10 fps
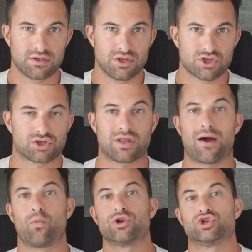So
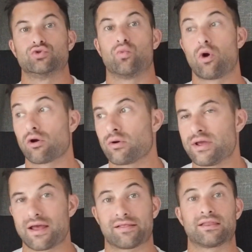that which you
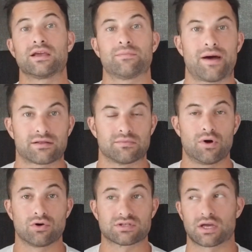worry and think about the
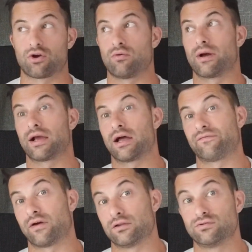most, like, oh my God,
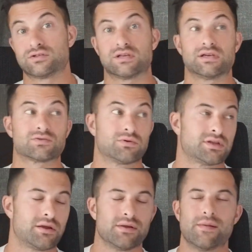if I lose this, what
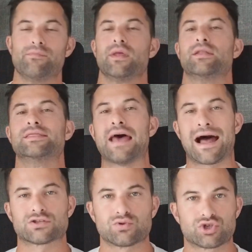is that?
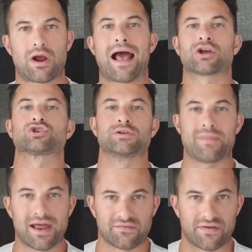that's what you're actually
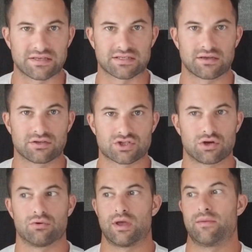manifesting.
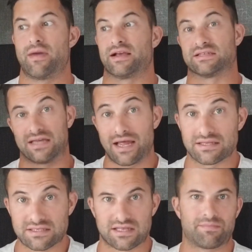So it makes
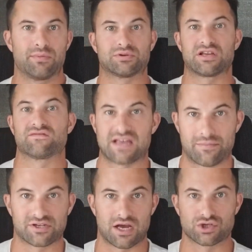sense that people self
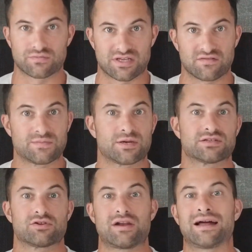sabotage themselves
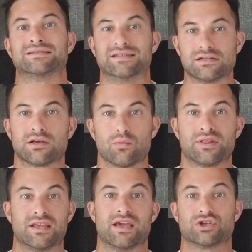because they're not dealing
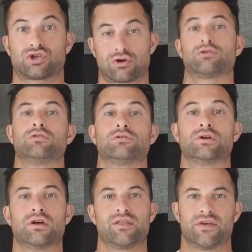with the
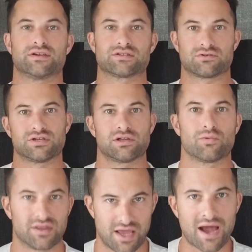internal things, they're dealing
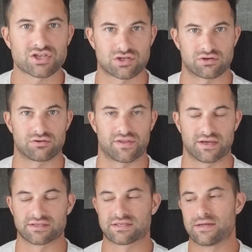with the external
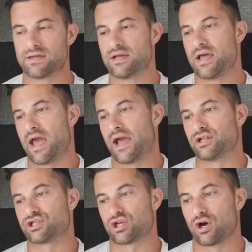things.
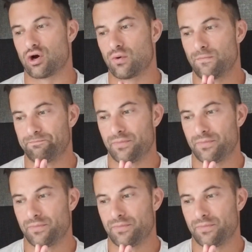And so